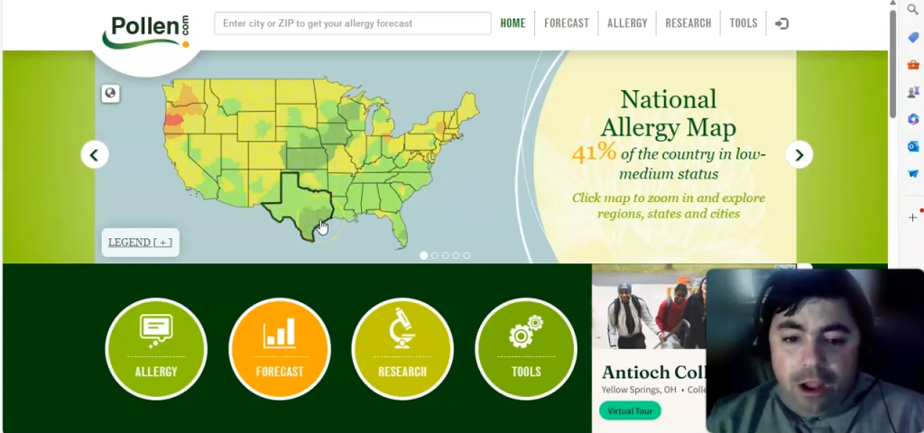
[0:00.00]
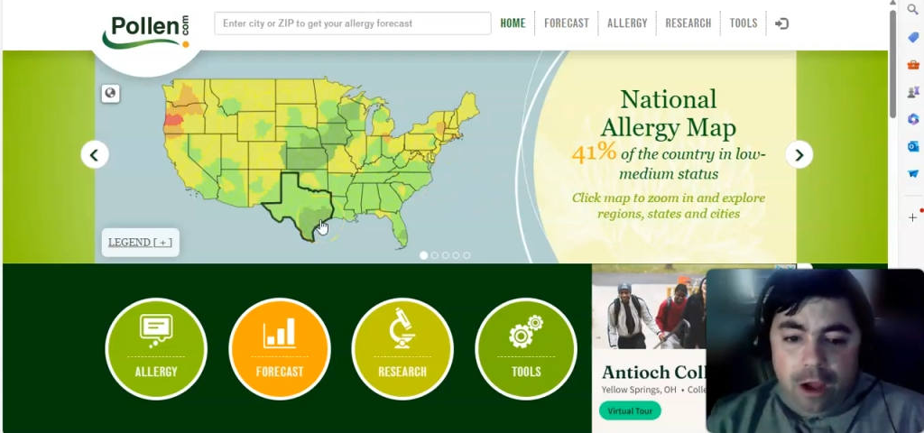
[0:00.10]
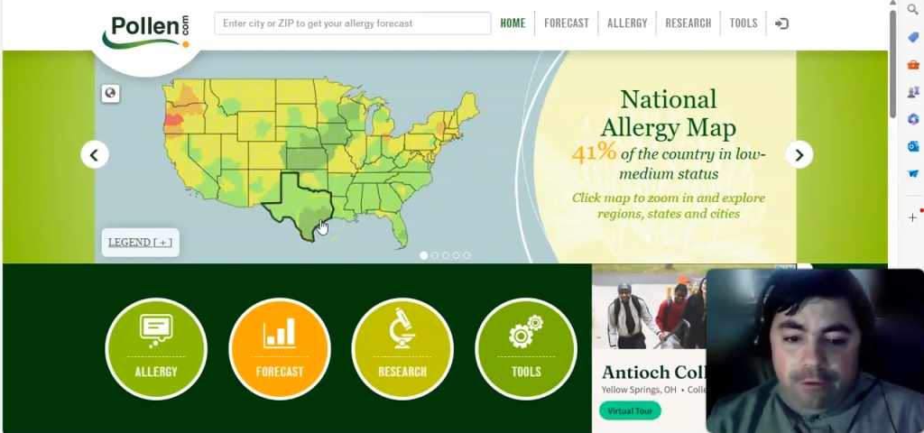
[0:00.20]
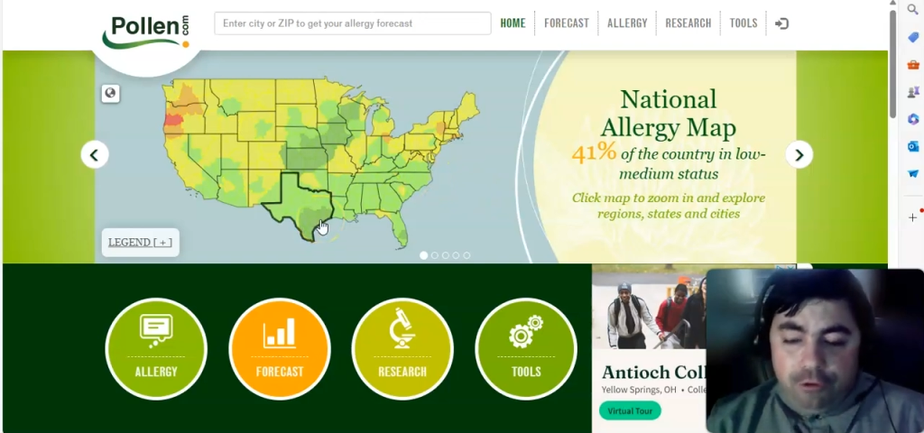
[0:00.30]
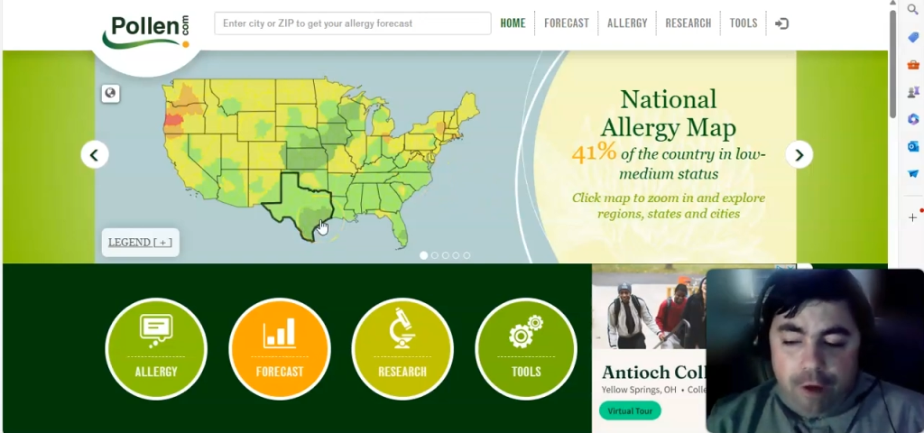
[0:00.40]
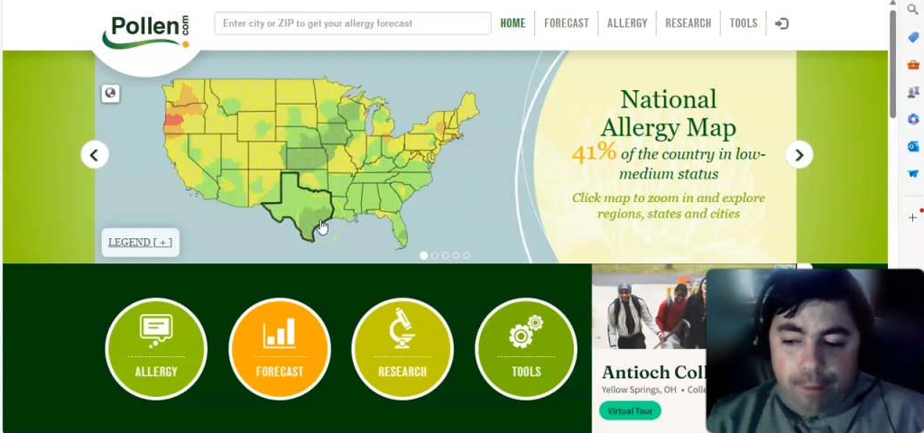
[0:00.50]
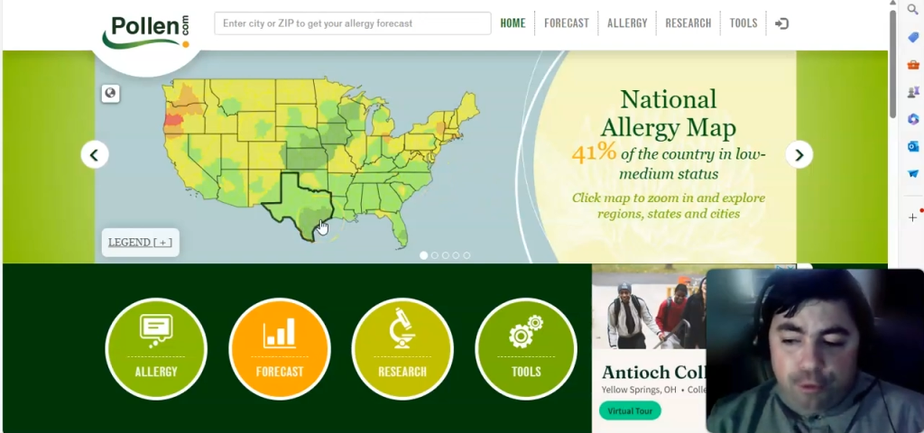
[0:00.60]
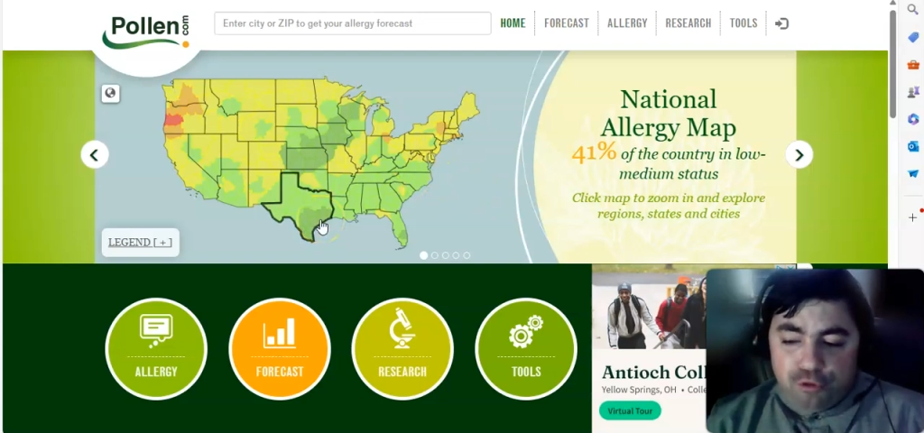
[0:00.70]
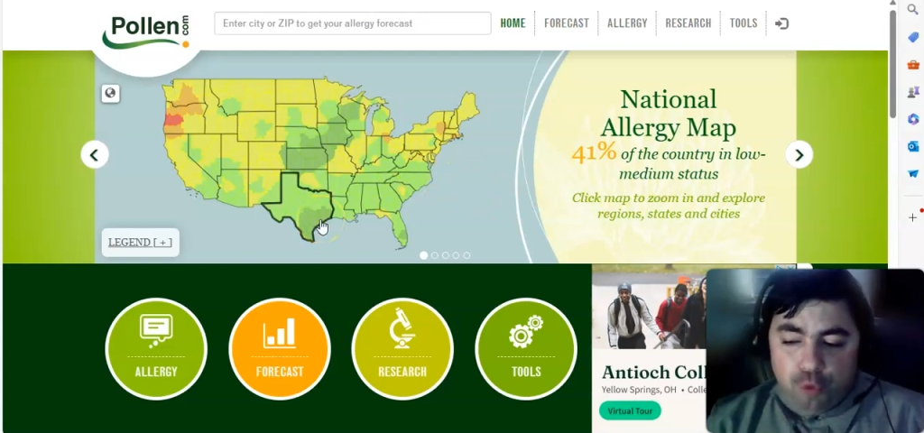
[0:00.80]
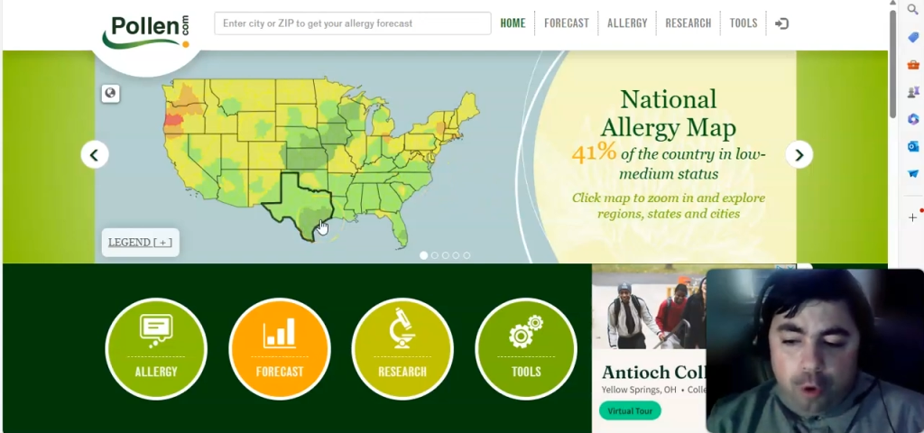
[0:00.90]
of a
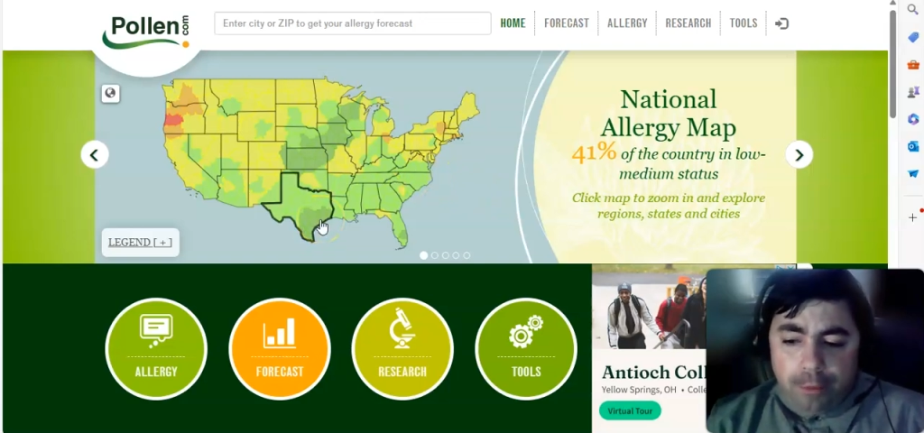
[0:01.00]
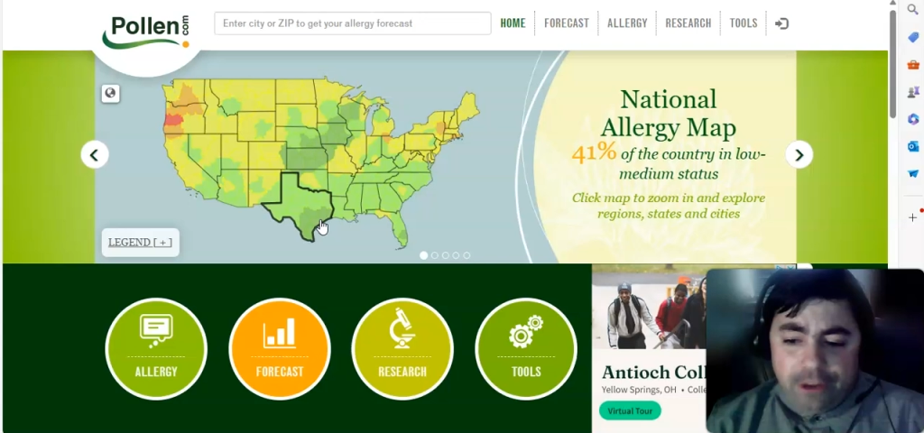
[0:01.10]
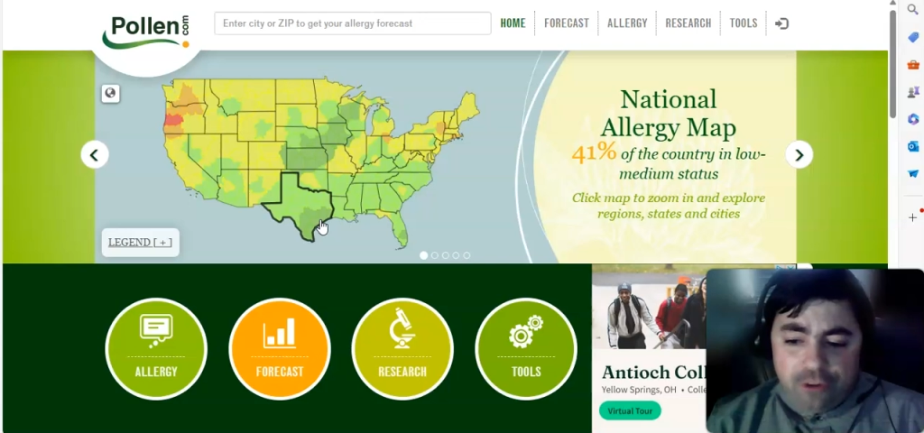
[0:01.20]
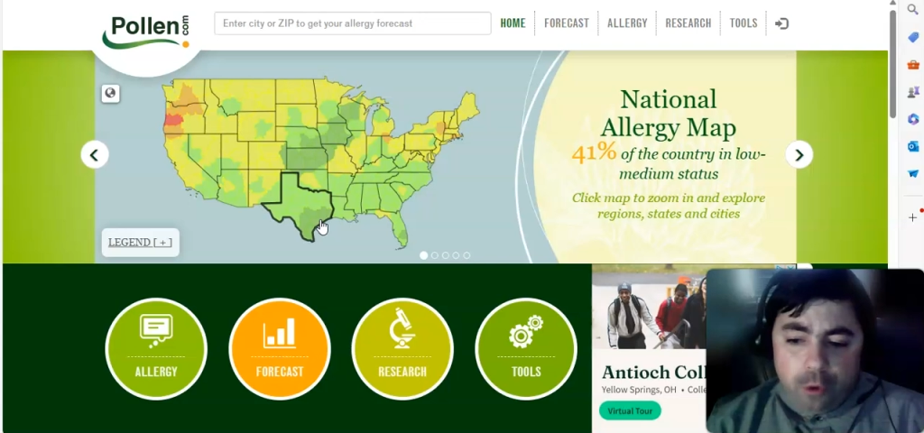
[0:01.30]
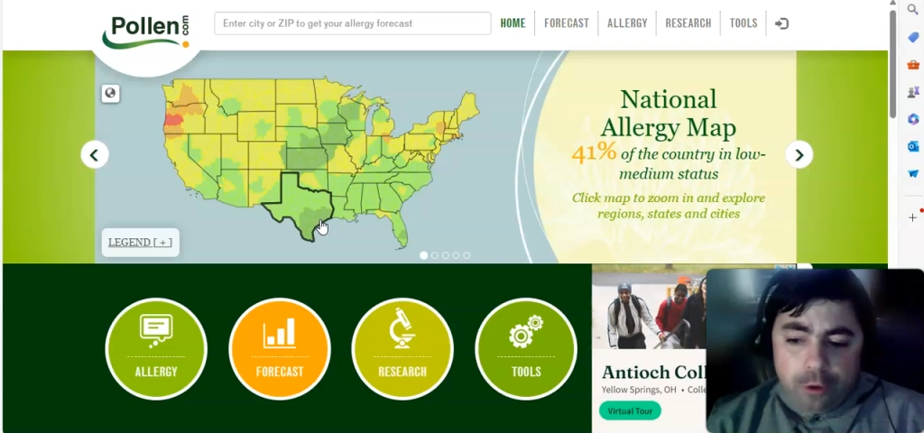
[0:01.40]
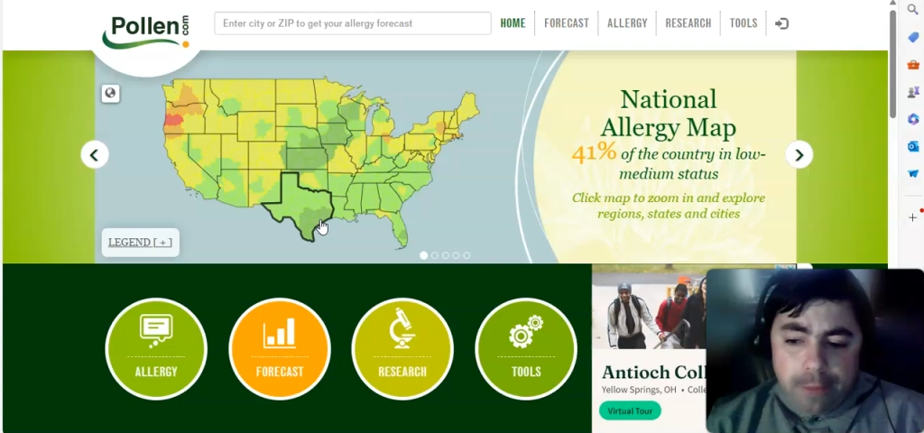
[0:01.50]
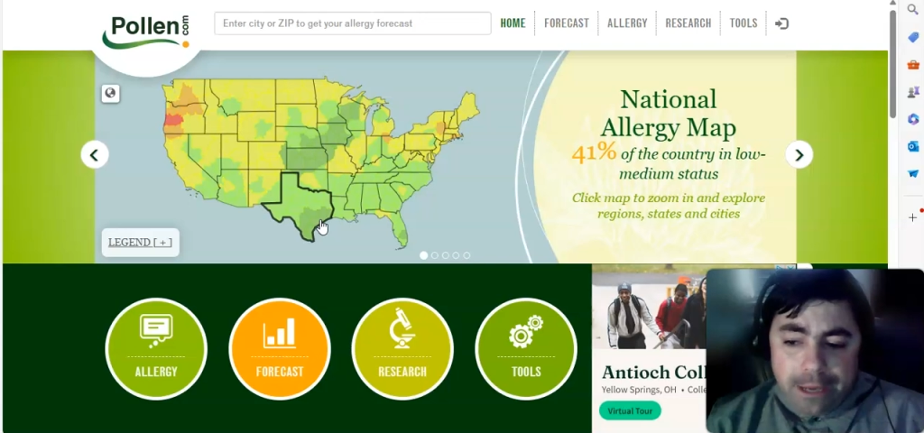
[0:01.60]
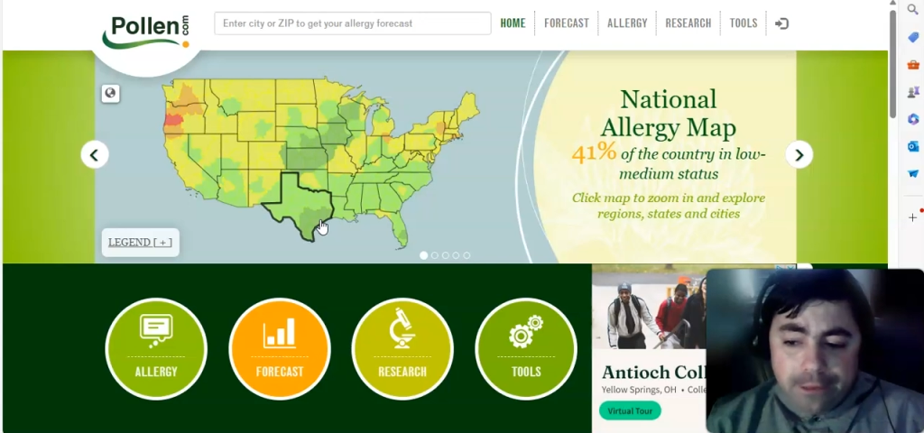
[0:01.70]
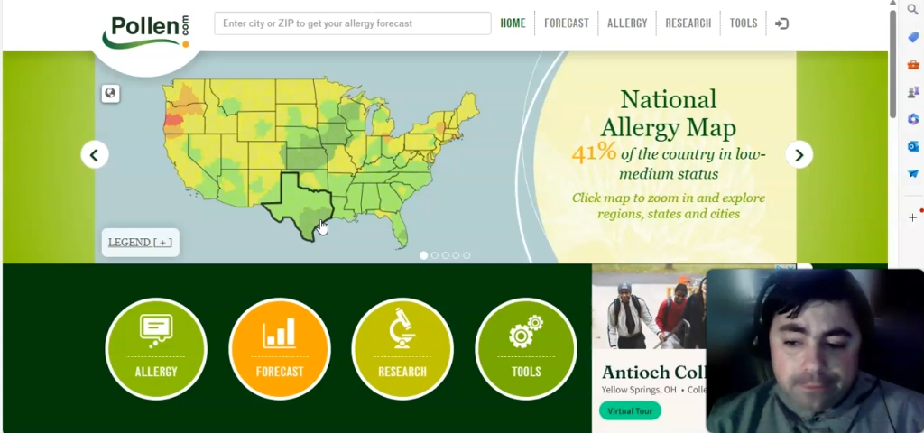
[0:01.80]
tropical storm that's going to make